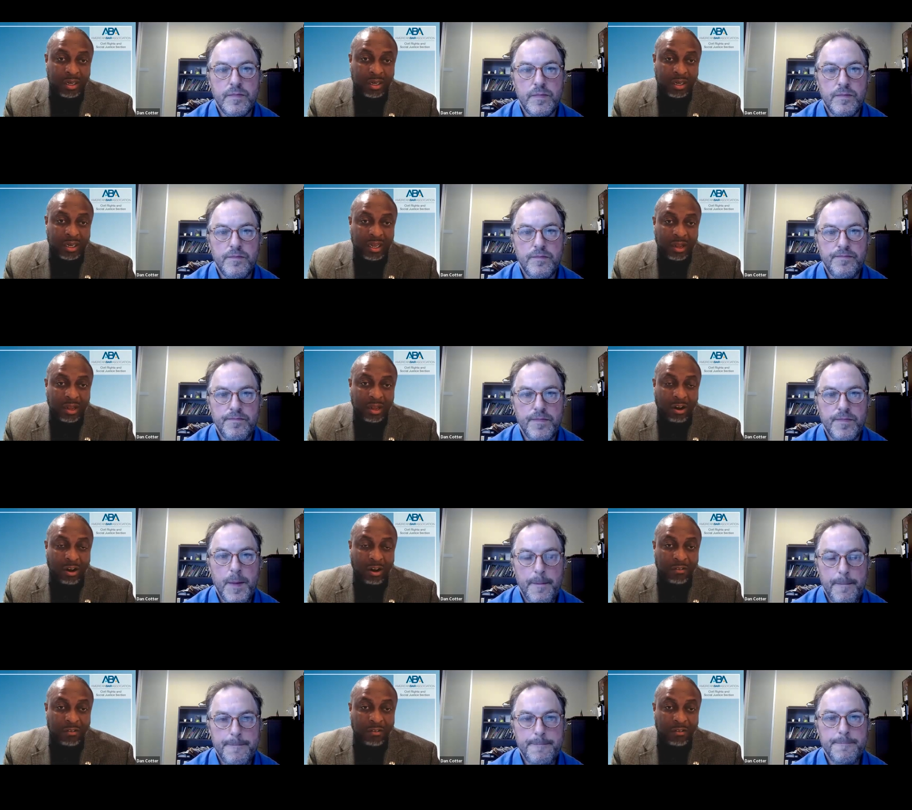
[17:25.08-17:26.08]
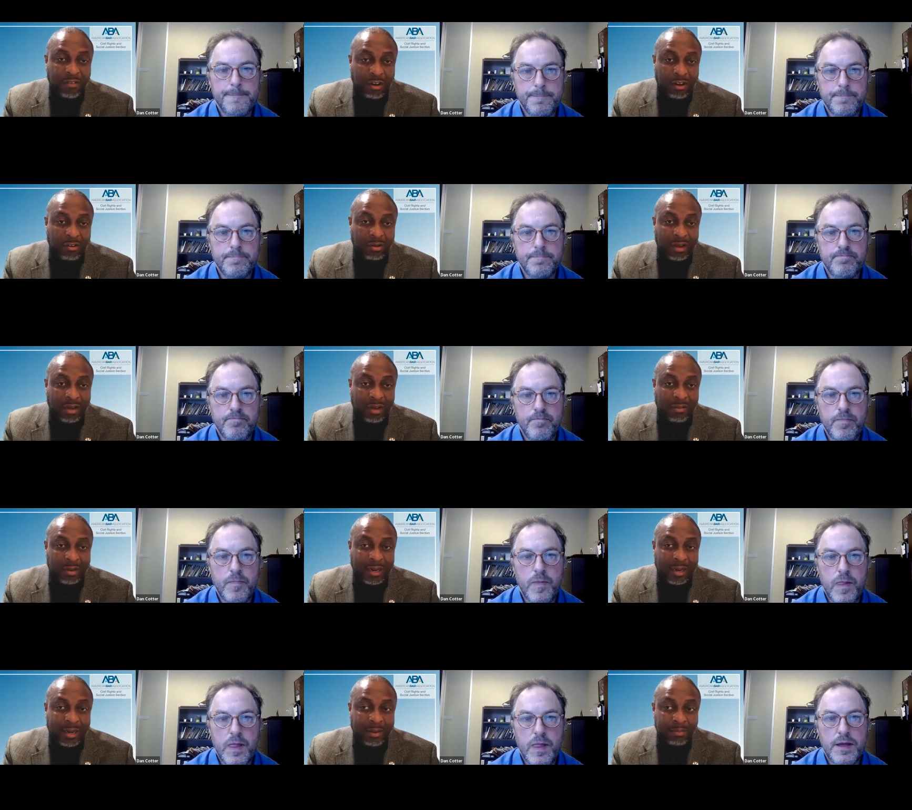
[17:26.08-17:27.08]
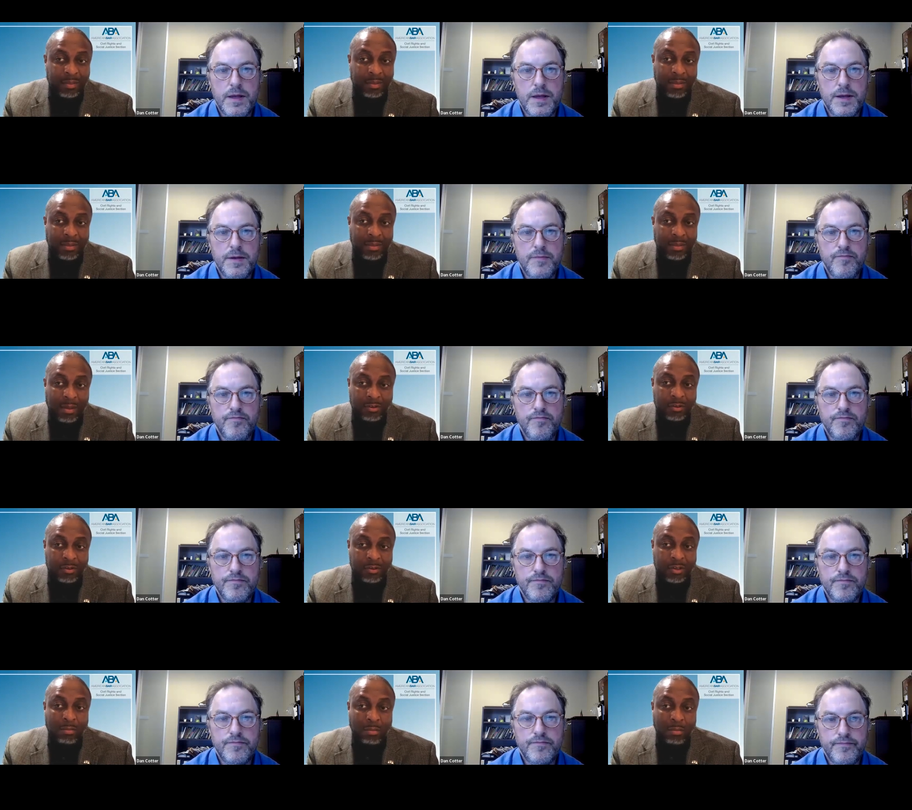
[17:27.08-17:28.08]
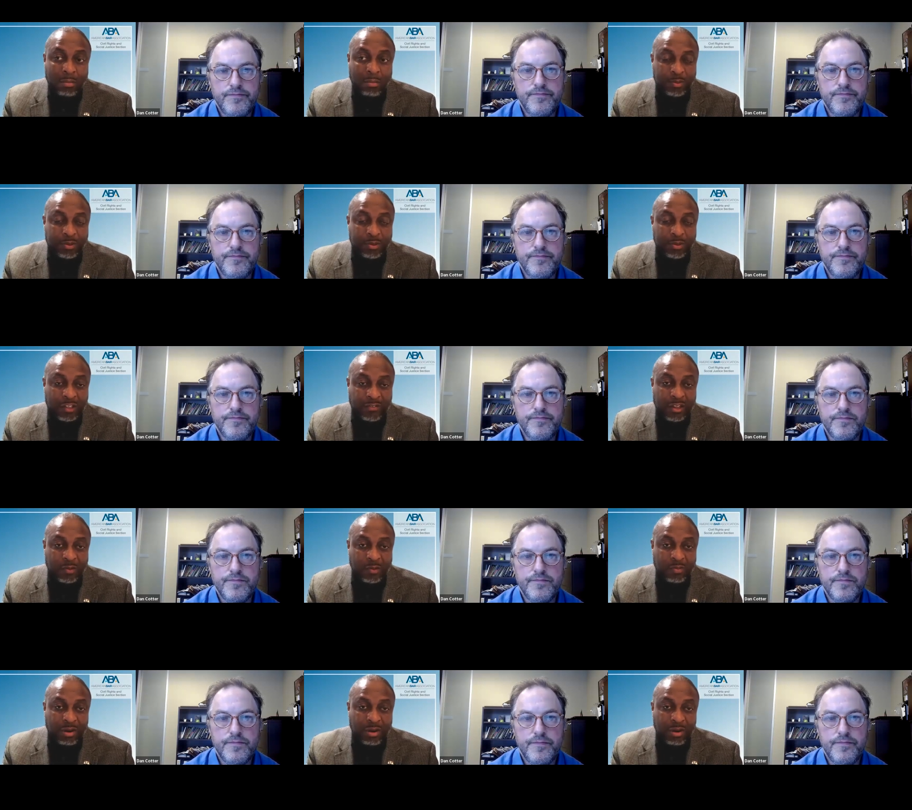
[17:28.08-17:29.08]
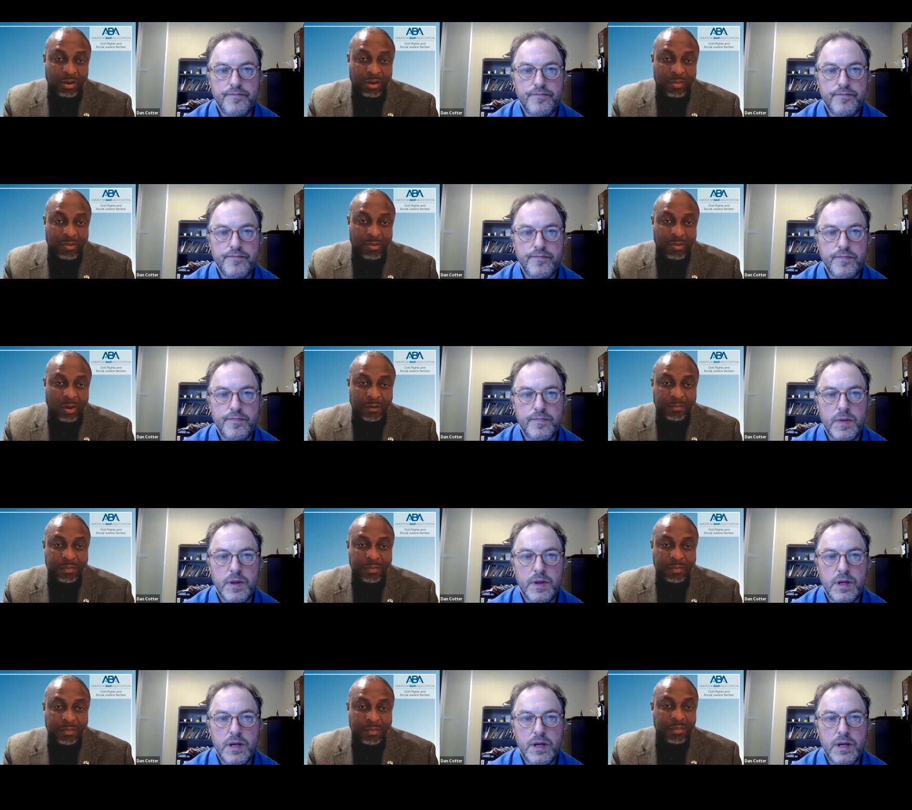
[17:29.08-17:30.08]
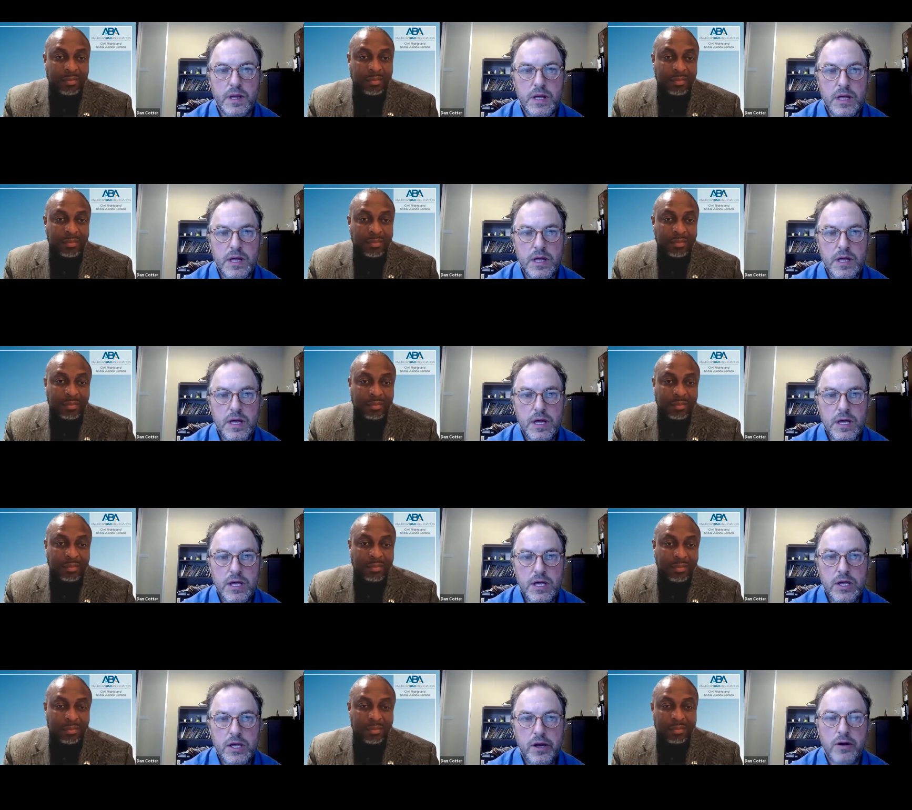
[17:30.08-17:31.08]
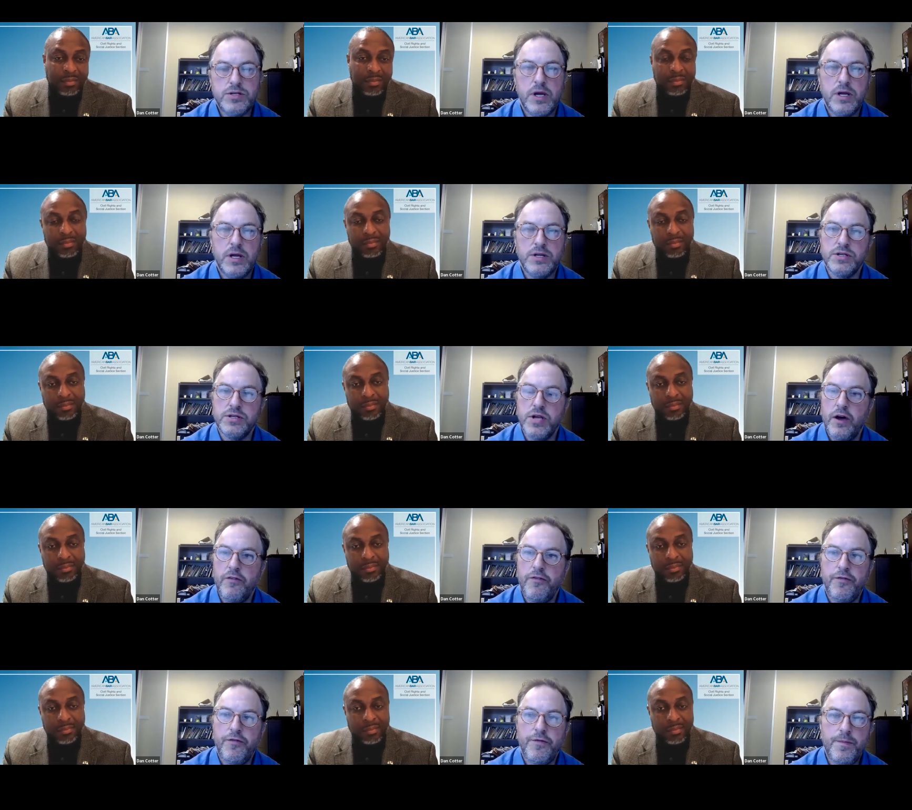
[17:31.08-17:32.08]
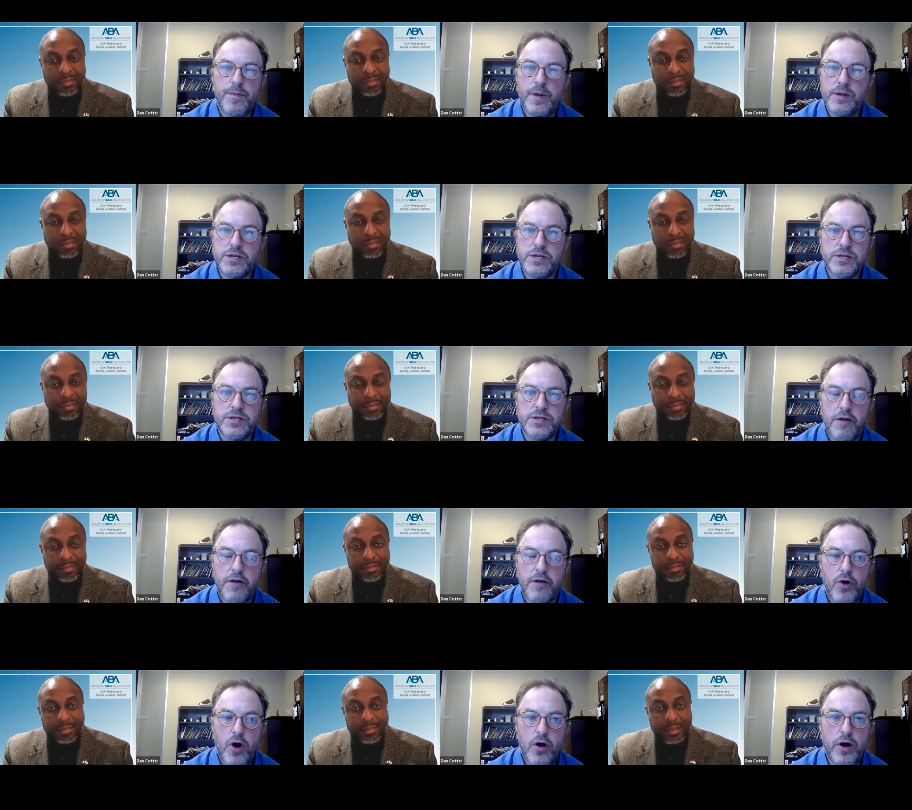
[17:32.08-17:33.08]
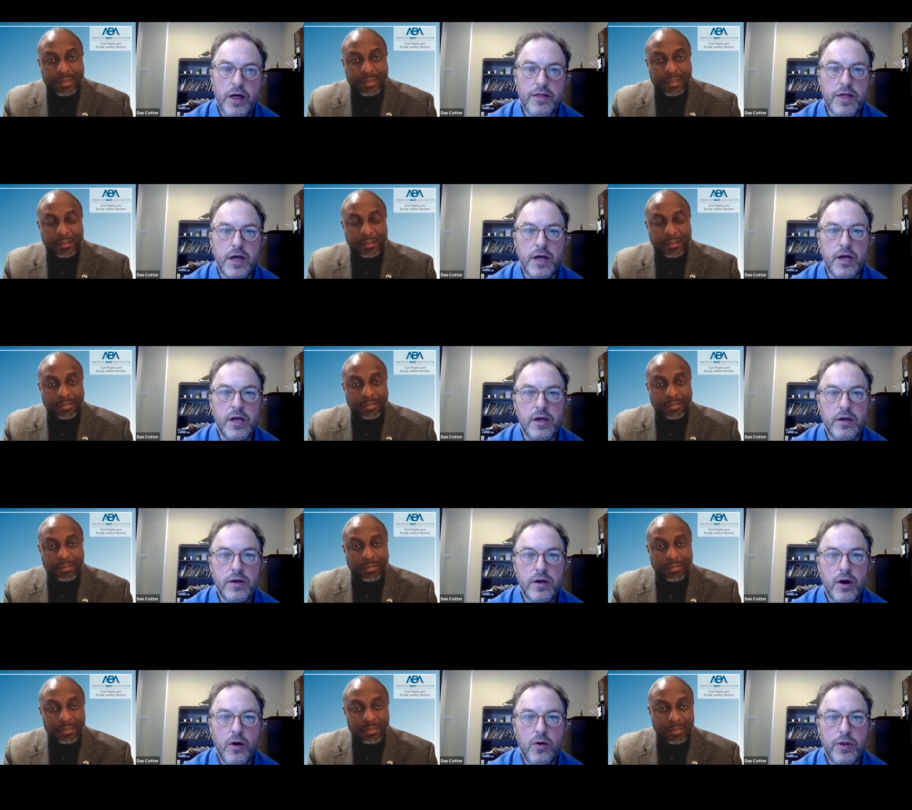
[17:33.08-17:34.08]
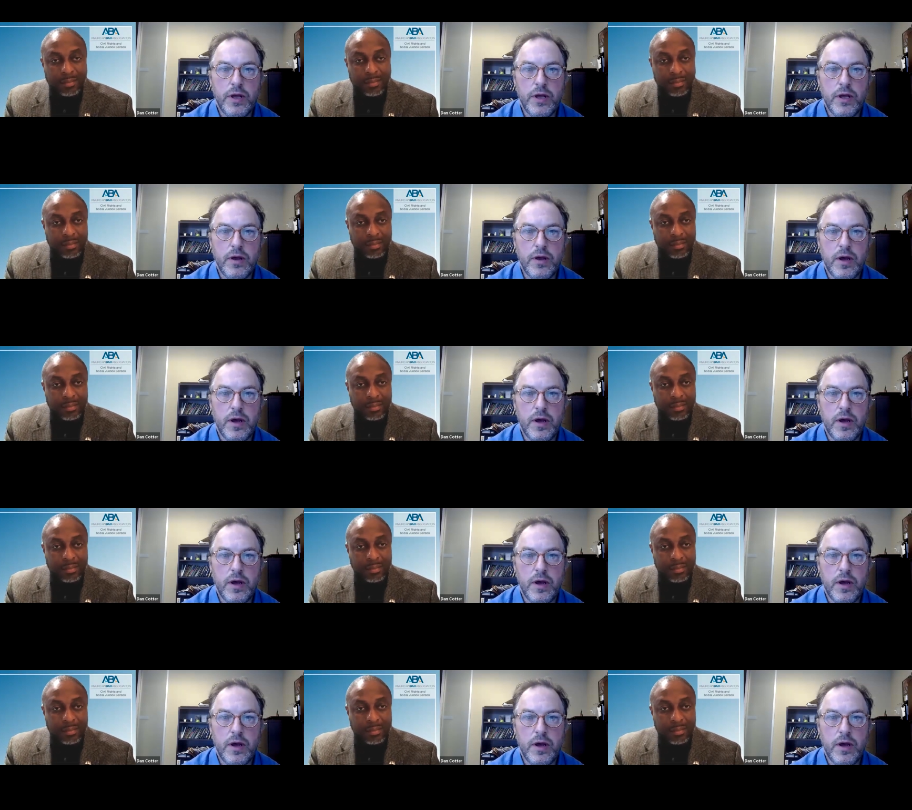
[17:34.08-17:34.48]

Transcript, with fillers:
Speaker 1: particularly on the federal level and maybe more specifically the Supreme Court?
Speaker 2: You know, it's a, it's a tough it's a tough road, I think. You know, the